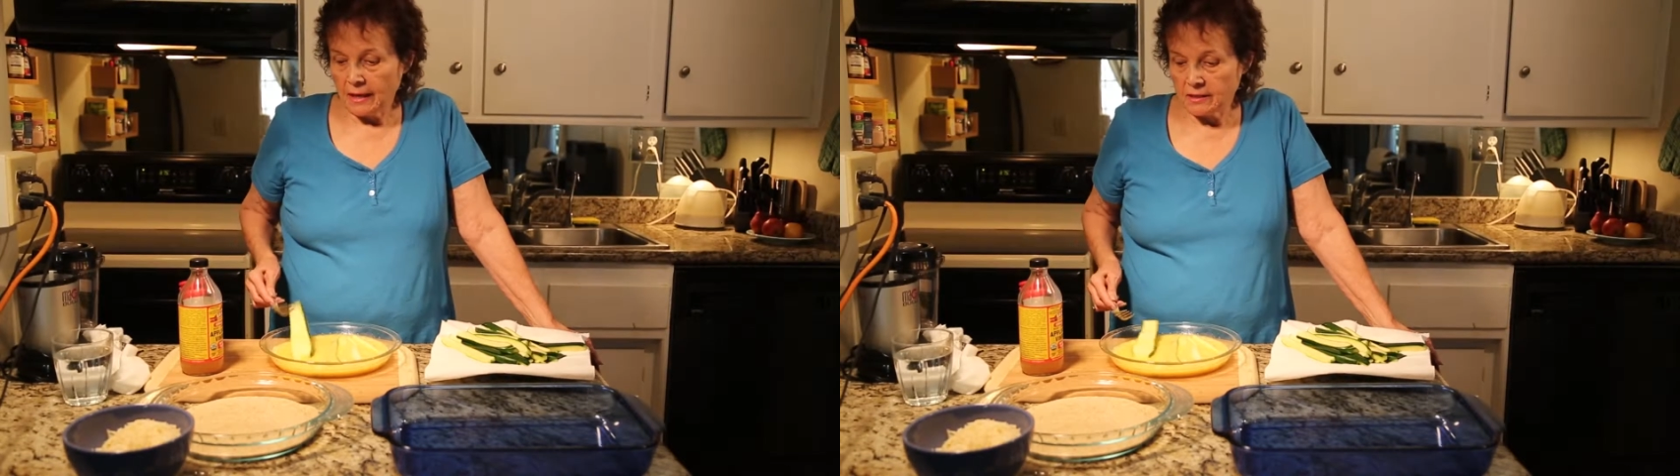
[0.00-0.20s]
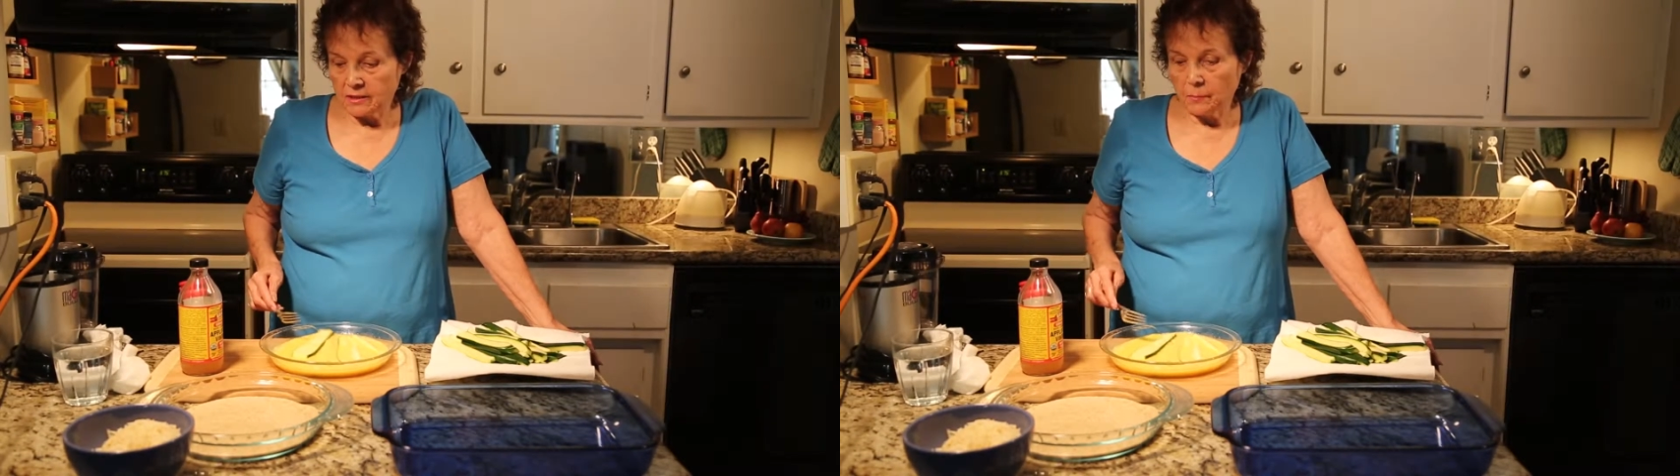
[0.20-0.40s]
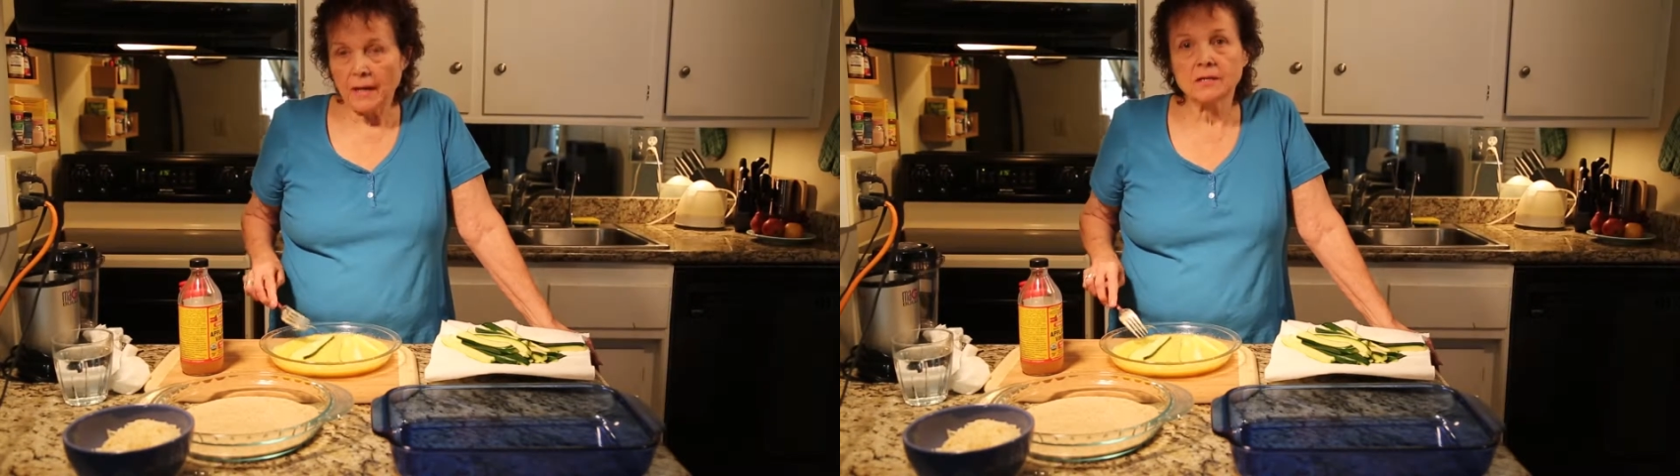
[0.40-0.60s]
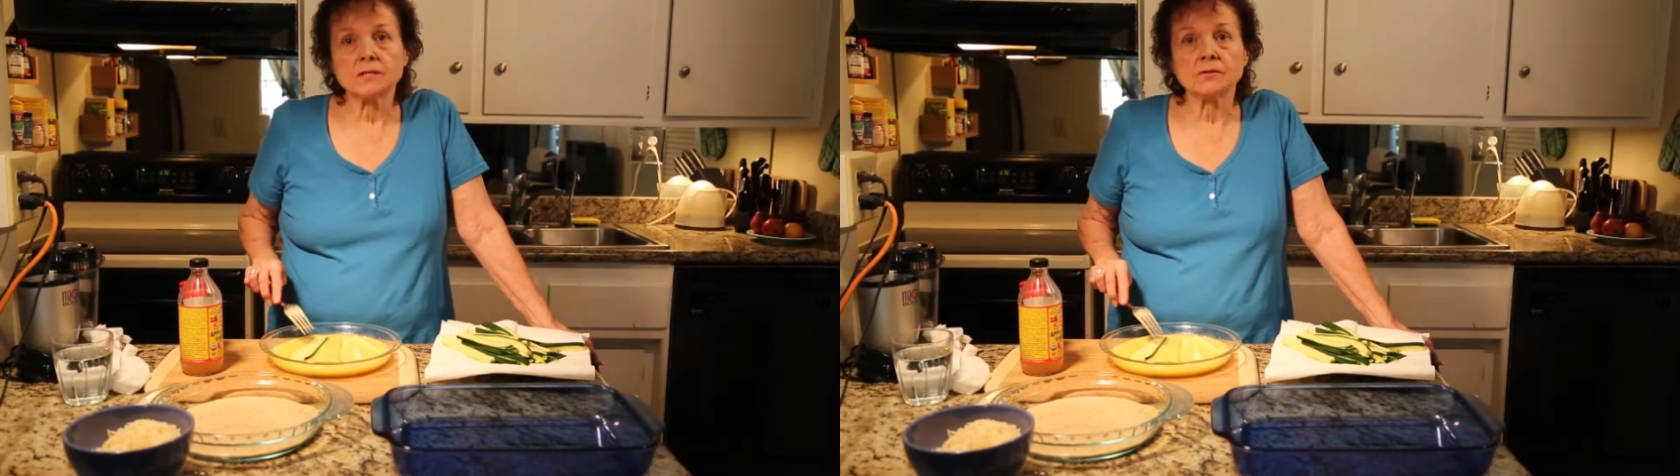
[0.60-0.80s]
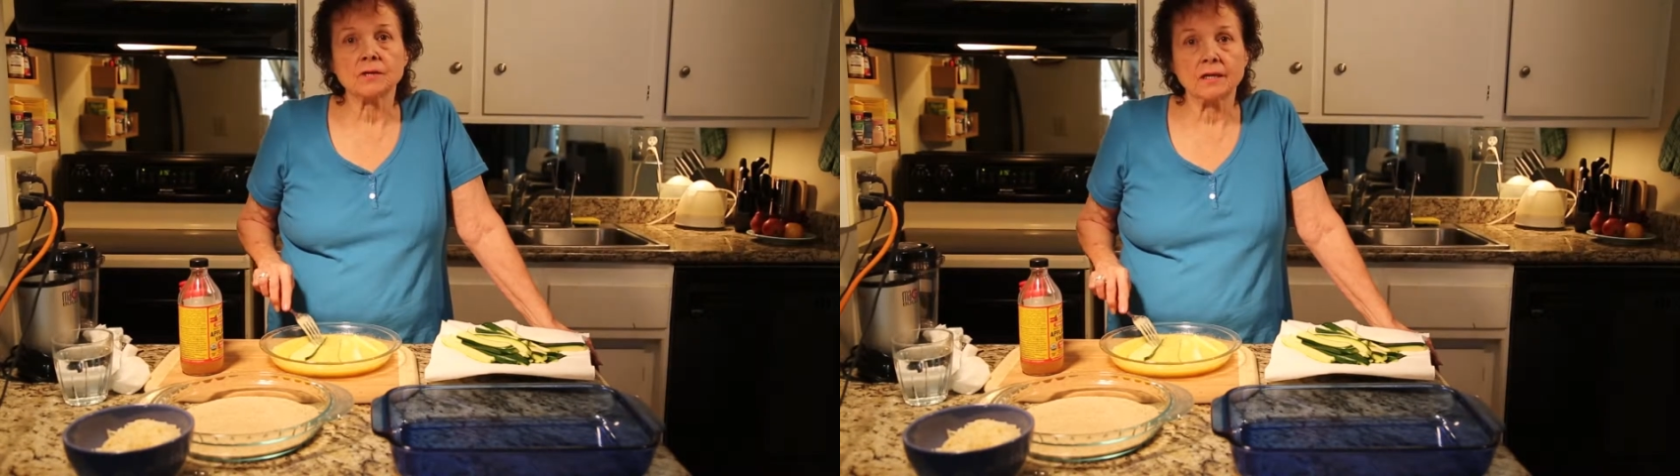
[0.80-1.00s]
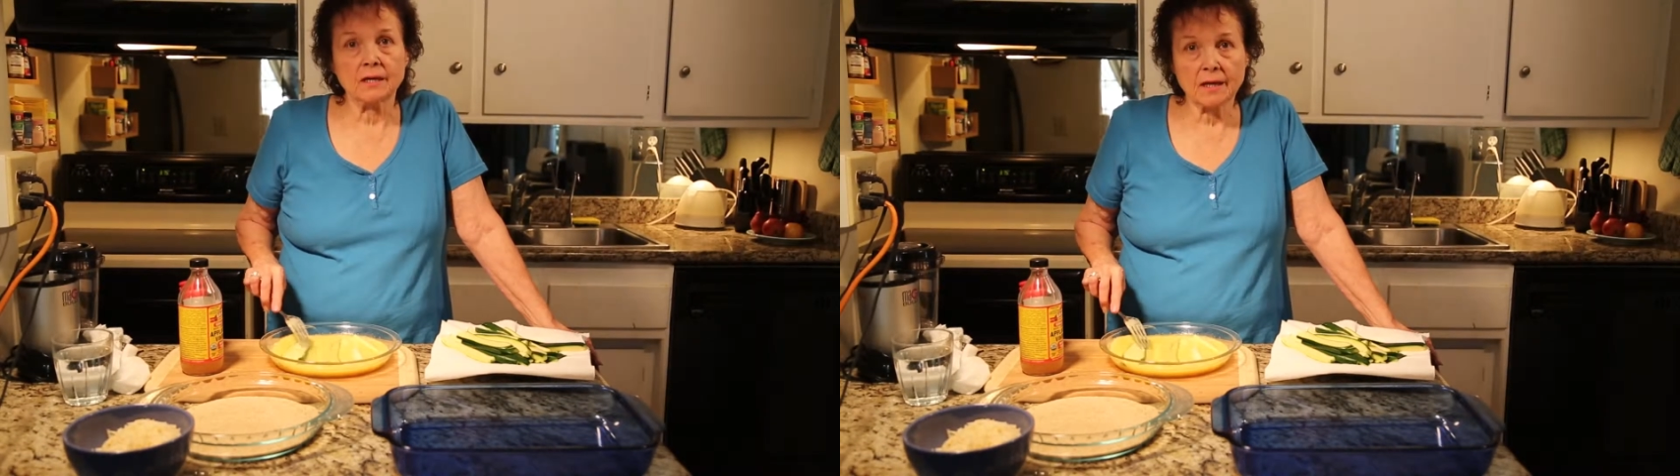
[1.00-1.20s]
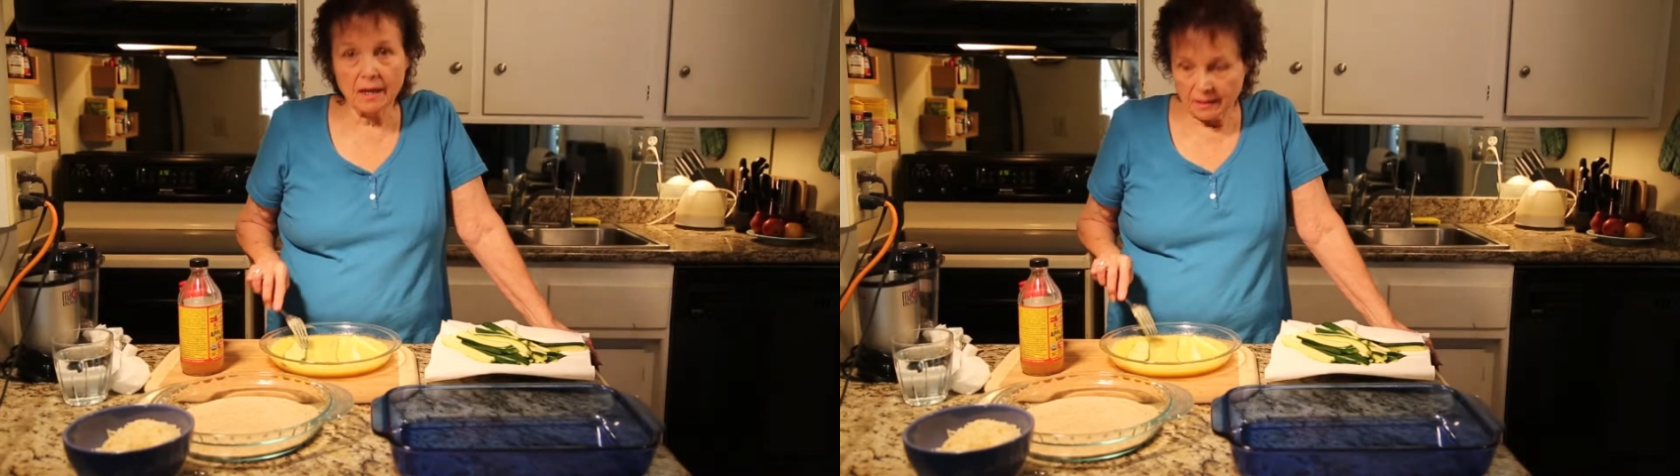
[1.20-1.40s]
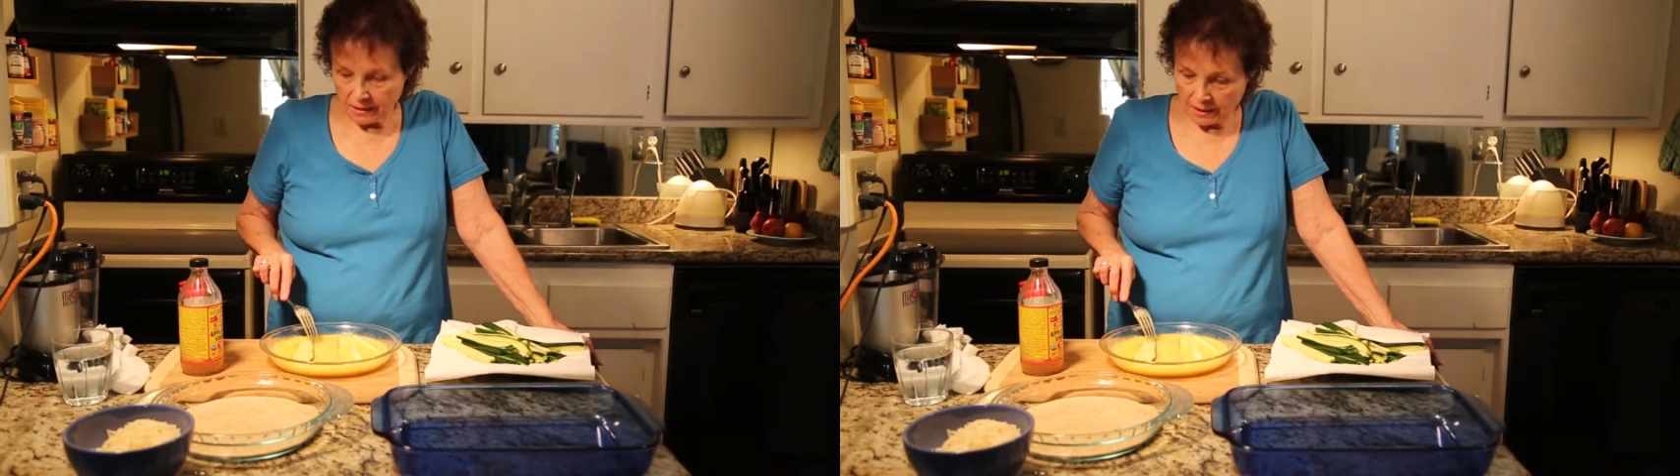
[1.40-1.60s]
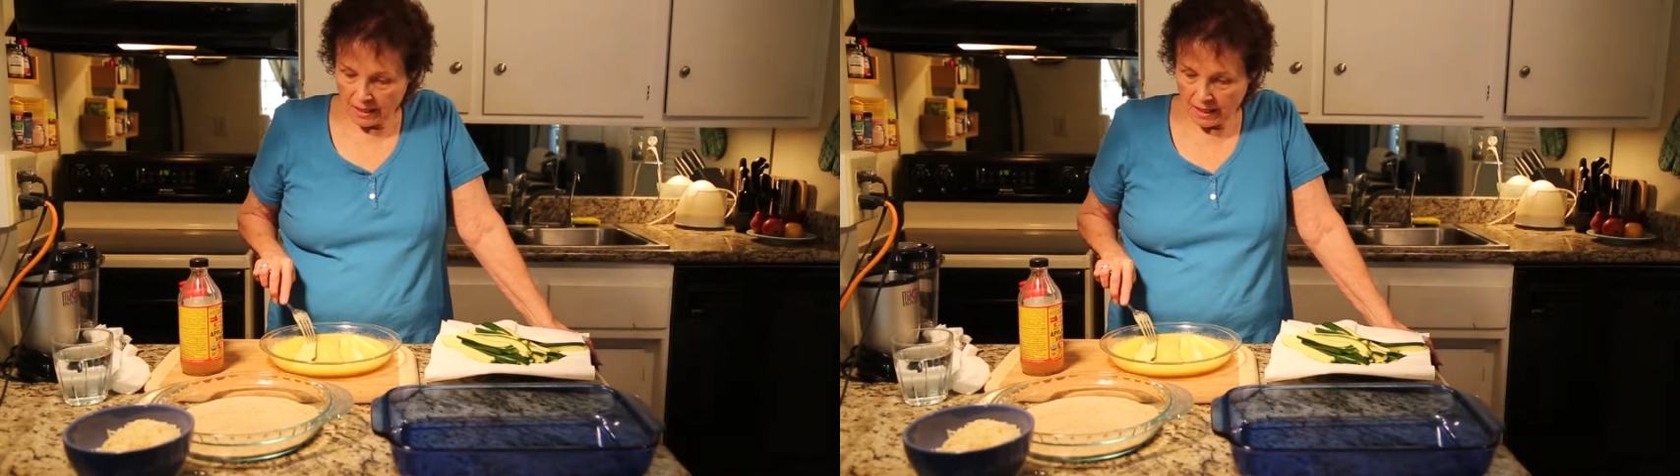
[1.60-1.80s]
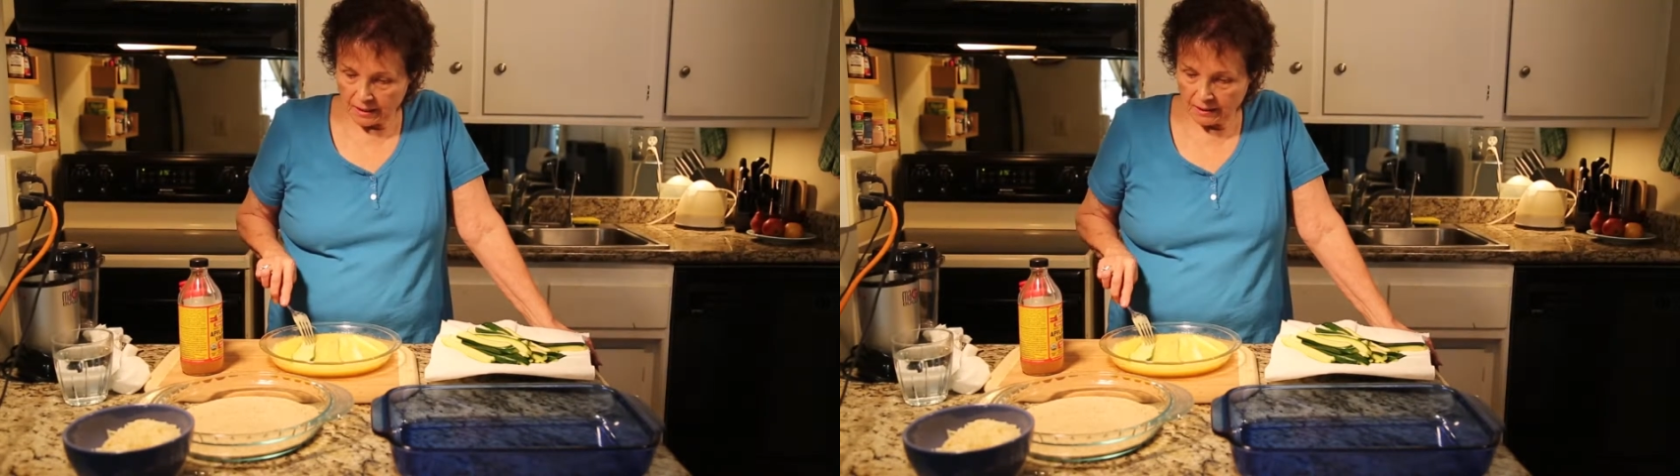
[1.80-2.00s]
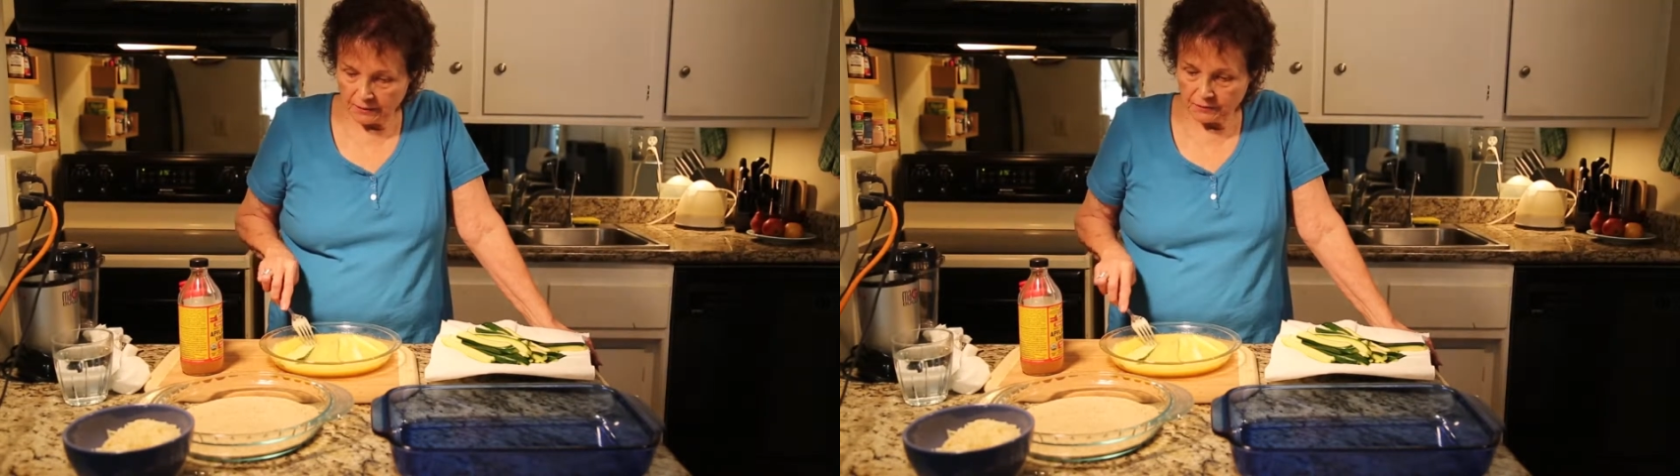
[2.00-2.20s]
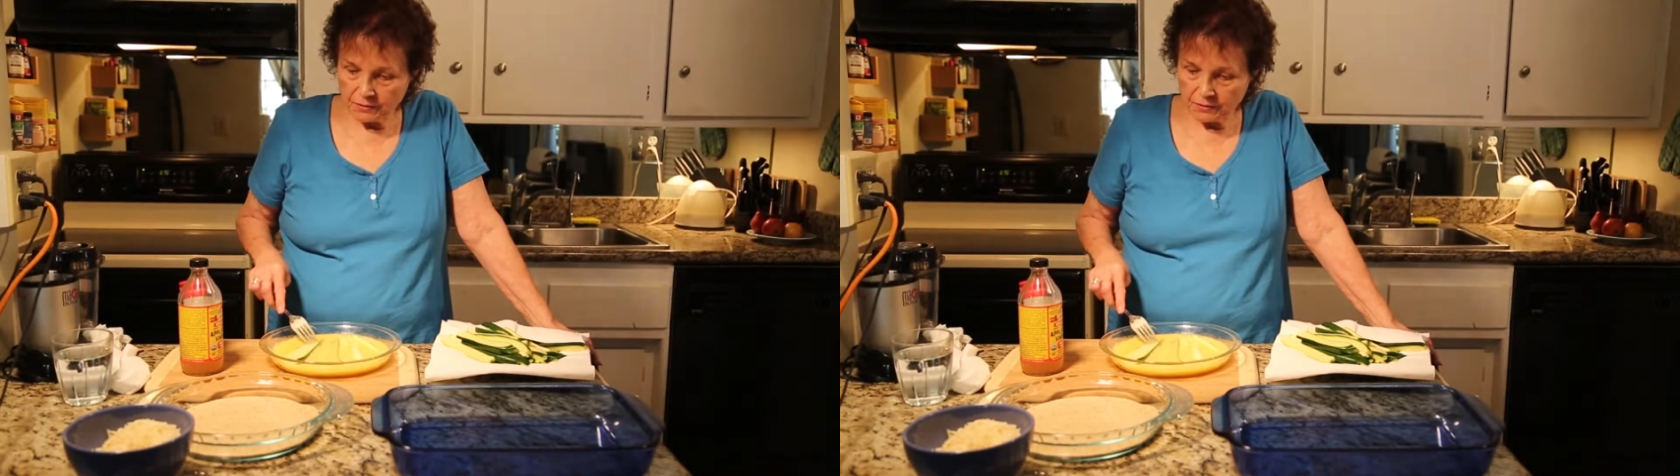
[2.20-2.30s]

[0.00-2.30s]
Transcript: a spiced zucchini cake.